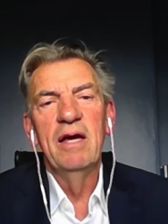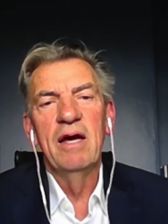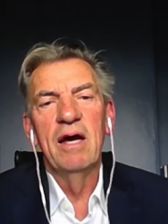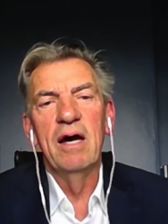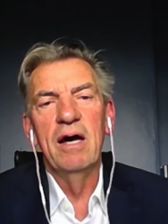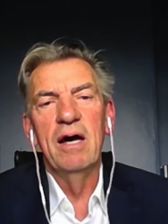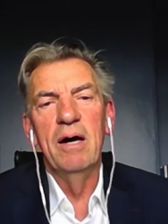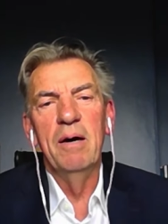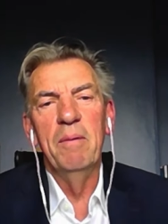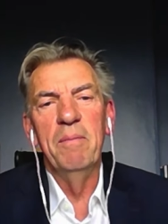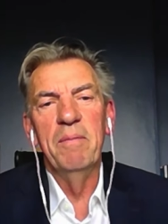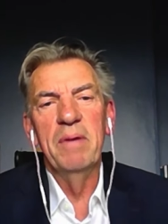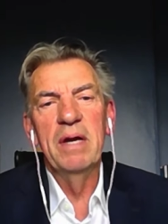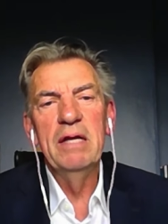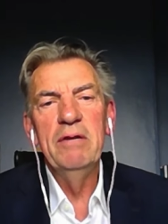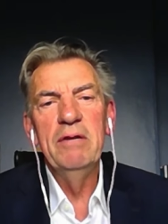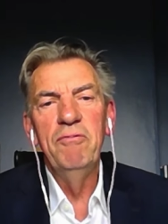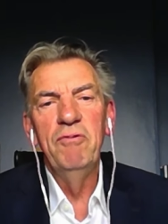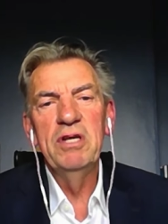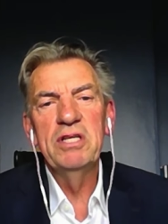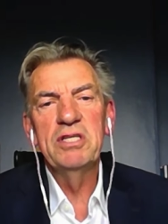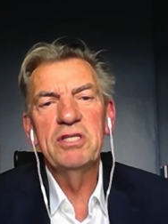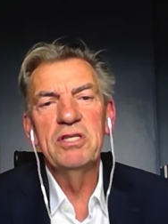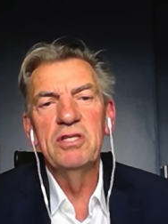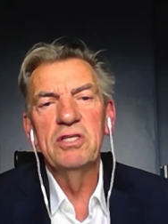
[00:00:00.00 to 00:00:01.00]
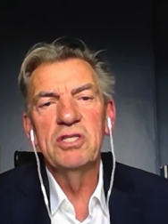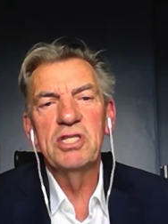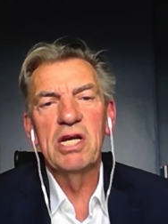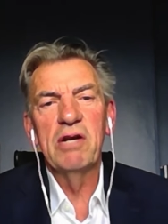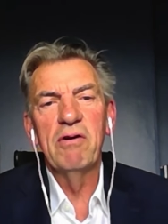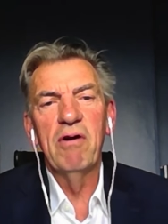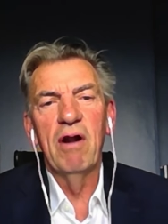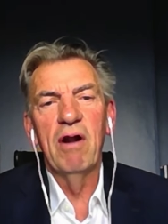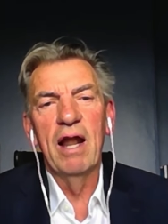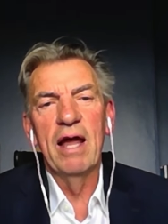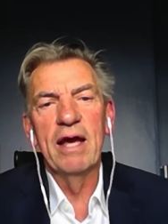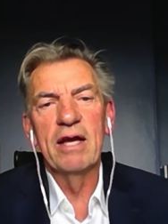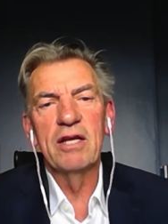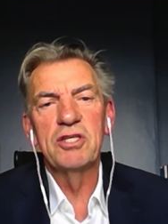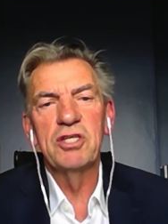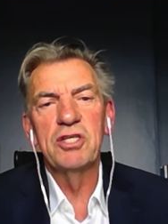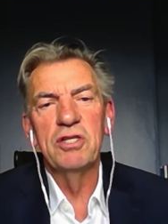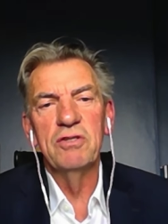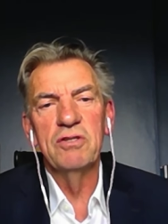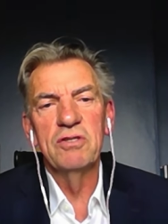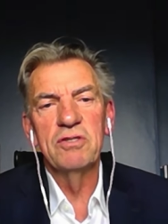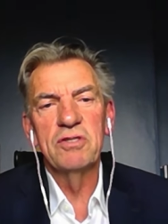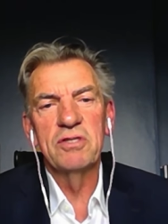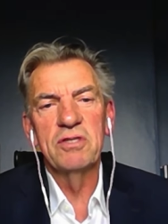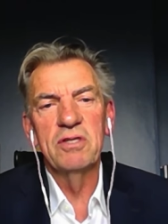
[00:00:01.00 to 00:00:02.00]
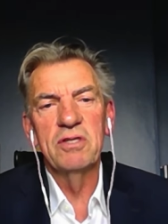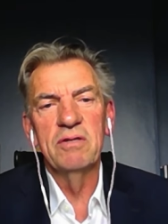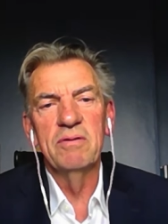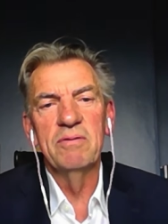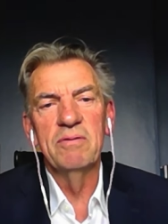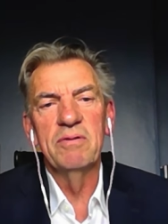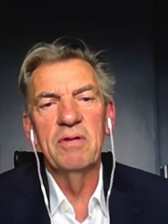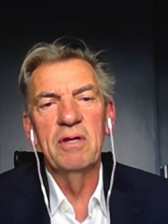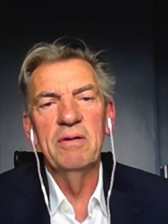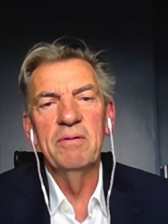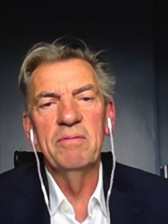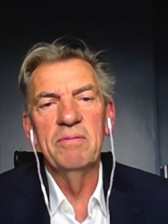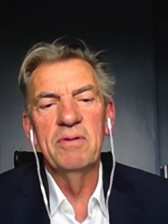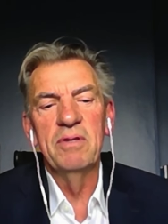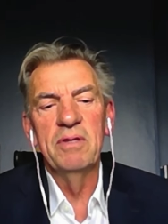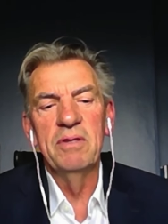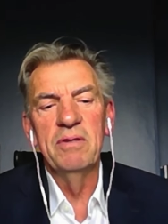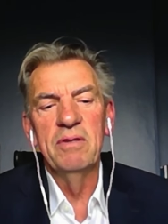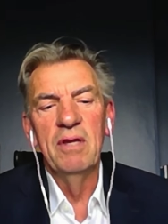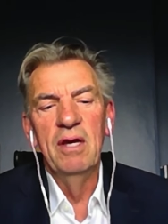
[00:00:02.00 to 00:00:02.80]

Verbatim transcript: um, in recent general elections, the the